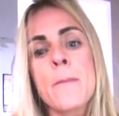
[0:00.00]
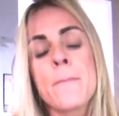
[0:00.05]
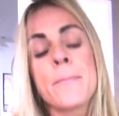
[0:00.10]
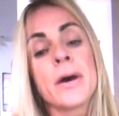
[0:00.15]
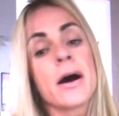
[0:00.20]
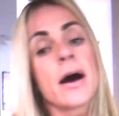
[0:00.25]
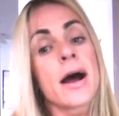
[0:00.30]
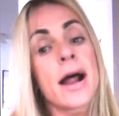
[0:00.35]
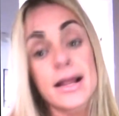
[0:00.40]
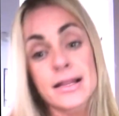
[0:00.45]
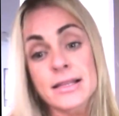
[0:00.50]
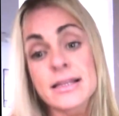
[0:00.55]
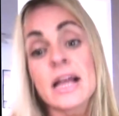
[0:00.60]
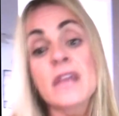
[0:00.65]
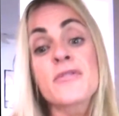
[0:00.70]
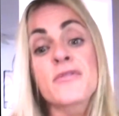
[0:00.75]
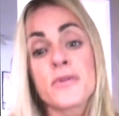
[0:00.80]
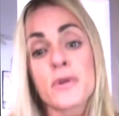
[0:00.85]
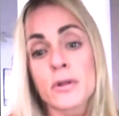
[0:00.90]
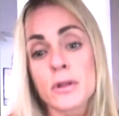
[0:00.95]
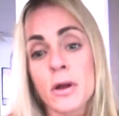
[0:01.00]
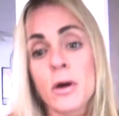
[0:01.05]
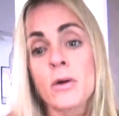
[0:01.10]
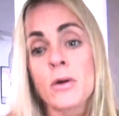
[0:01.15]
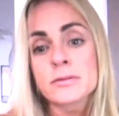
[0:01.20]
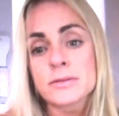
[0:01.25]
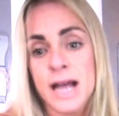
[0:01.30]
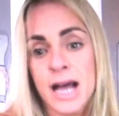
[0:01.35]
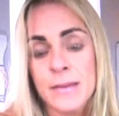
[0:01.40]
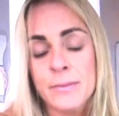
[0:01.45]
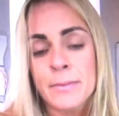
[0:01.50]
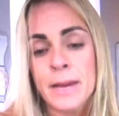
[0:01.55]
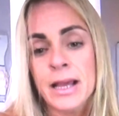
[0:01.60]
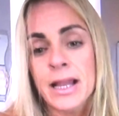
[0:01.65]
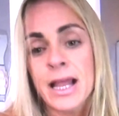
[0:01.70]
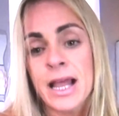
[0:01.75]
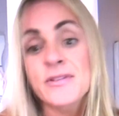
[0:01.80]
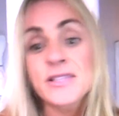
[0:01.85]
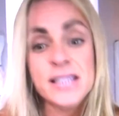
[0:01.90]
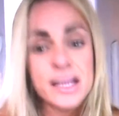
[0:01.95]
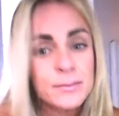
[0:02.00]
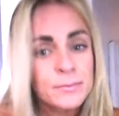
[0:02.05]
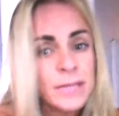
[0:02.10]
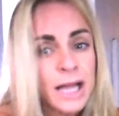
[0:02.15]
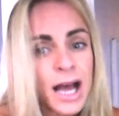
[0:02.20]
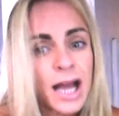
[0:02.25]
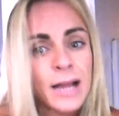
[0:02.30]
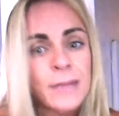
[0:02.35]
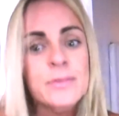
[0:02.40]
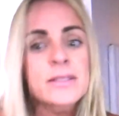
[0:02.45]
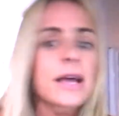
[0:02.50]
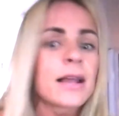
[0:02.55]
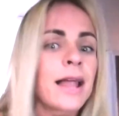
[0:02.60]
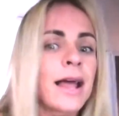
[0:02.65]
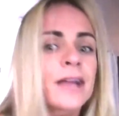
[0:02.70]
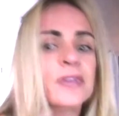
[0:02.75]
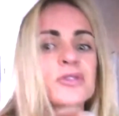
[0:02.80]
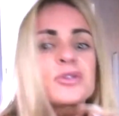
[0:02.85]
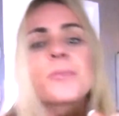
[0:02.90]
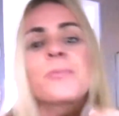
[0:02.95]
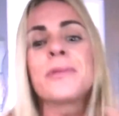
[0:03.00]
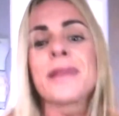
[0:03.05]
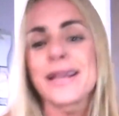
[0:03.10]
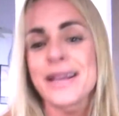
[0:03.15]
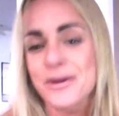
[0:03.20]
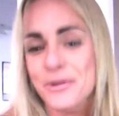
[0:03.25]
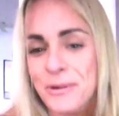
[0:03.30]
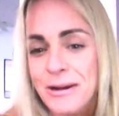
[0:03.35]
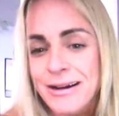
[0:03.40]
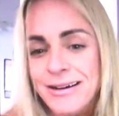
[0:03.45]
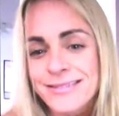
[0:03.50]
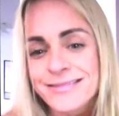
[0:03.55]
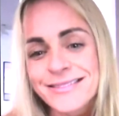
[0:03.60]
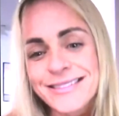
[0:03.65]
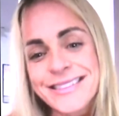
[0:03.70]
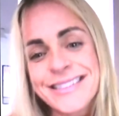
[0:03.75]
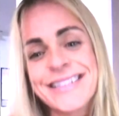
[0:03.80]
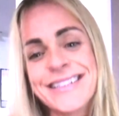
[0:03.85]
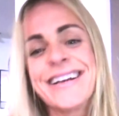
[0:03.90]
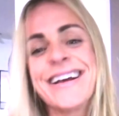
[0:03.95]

But I did that for a long time in my life. Sometimes I like to play around.